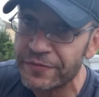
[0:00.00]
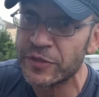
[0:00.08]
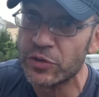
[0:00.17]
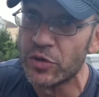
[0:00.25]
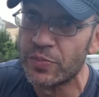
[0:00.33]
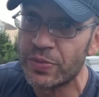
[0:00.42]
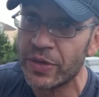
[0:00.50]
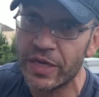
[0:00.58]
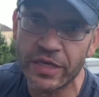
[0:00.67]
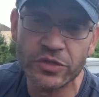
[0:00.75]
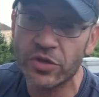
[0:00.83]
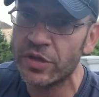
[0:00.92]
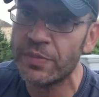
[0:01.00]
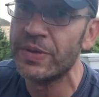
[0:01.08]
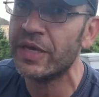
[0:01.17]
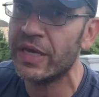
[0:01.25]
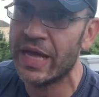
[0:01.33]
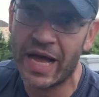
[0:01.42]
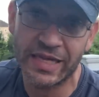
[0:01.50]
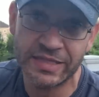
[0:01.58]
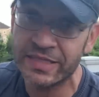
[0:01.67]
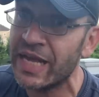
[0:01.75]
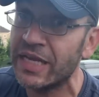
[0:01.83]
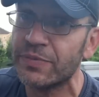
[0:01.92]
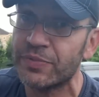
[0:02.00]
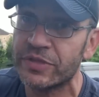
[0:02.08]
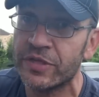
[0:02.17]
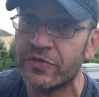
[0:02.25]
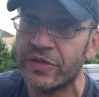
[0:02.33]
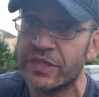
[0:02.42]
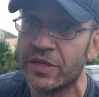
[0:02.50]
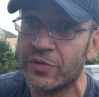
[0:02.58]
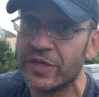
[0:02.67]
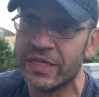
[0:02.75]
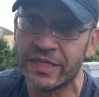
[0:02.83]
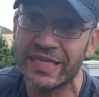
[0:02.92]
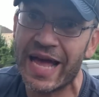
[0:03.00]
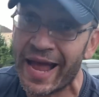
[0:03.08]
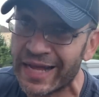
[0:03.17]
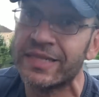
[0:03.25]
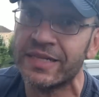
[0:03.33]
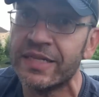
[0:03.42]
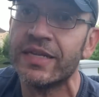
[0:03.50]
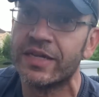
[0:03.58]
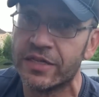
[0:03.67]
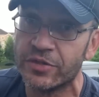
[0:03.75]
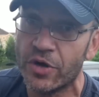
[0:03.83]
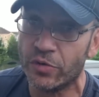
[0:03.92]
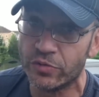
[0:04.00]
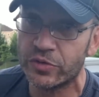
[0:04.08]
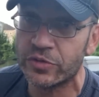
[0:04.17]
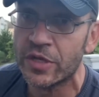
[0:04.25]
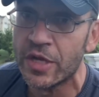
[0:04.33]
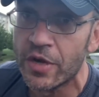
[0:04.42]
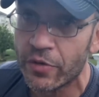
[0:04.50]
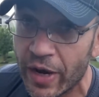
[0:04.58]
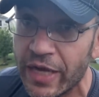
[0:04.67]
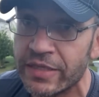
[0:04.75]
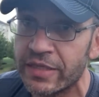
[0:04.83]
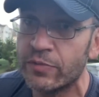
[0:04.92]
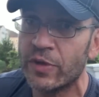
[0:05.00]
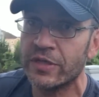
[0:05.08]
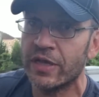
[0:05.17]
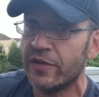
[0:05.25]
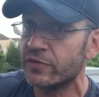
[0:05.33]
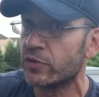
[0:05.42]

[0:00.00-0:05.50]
scoop is gonna be at 90% of these ingredients at clinical dose, right? And 1.5